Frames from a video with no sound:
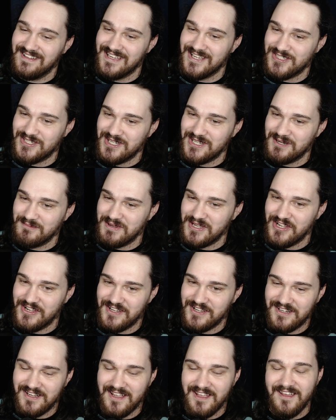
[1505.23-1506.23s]
That's gonna be
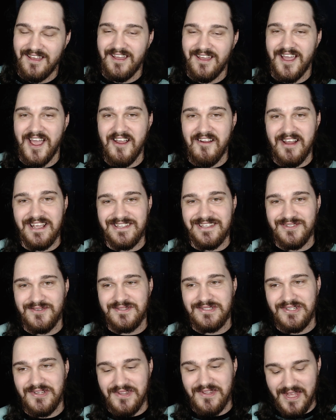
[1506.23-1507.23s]
good. All right, so
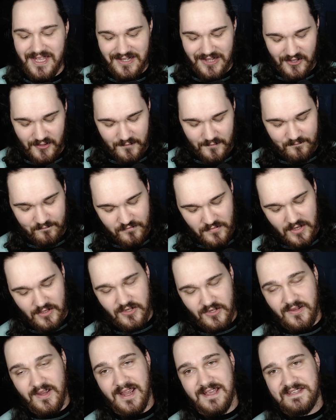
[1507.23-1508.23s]
until then, though,
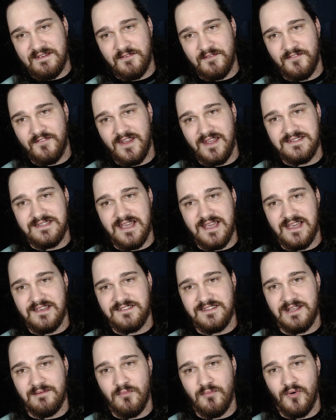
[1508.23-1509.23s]
you guys have a
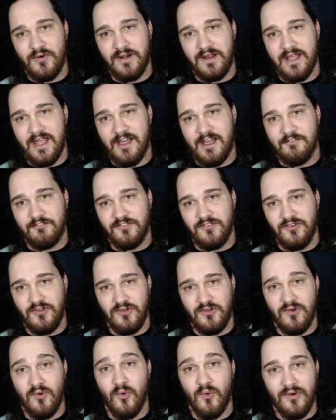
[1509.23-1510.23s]
fantastic morning,
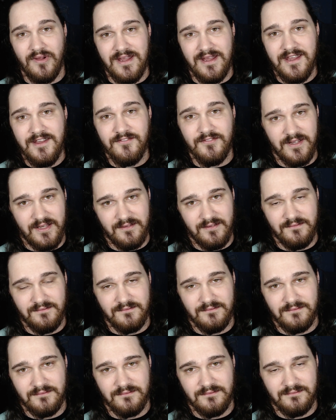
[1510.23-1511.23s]
afternoon, or evening.
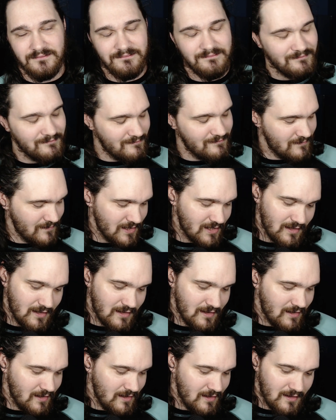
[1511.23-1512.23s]

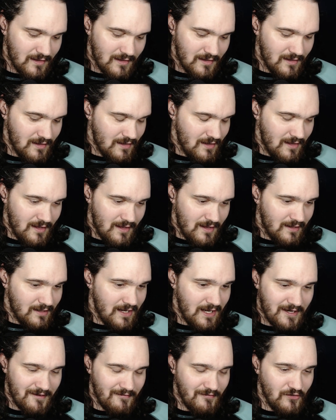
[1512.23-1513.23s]
I
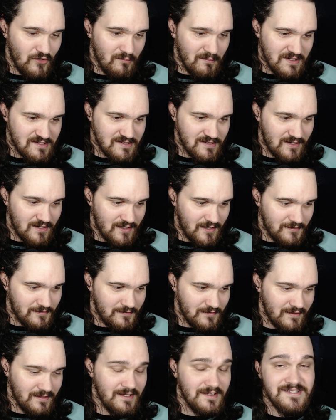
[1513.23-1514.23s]
can't even do my sign
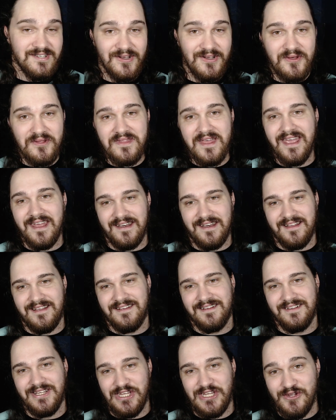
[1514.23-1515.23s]
off. Until then,
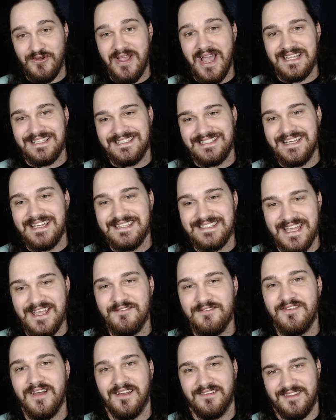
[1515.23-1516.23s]
you guys stay
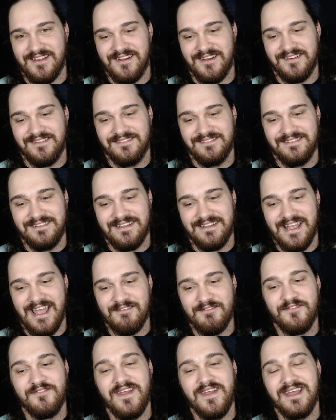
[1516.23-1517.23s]
safe out there.
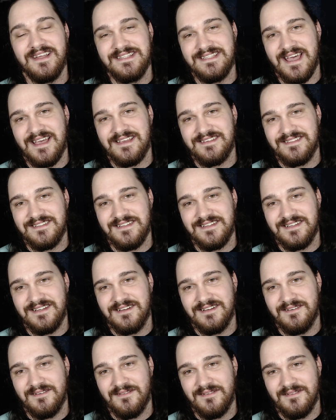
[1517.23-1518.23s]
Have a fantastic.